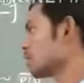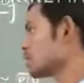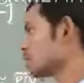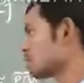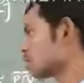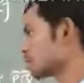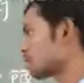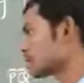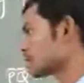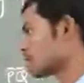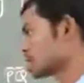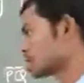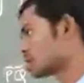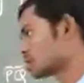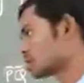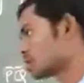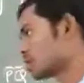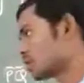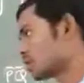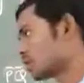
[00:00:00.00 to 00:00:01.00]
of the
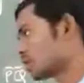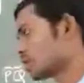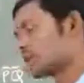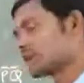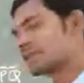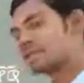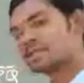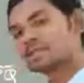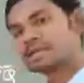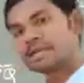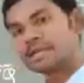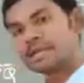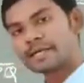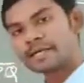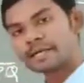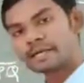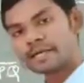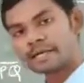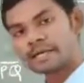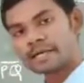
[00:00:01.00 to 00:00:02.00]
triangle is
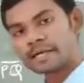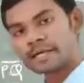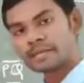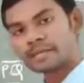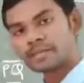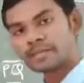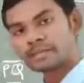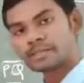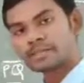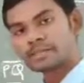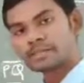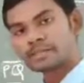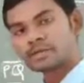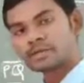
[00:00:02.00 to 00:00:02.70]
categorized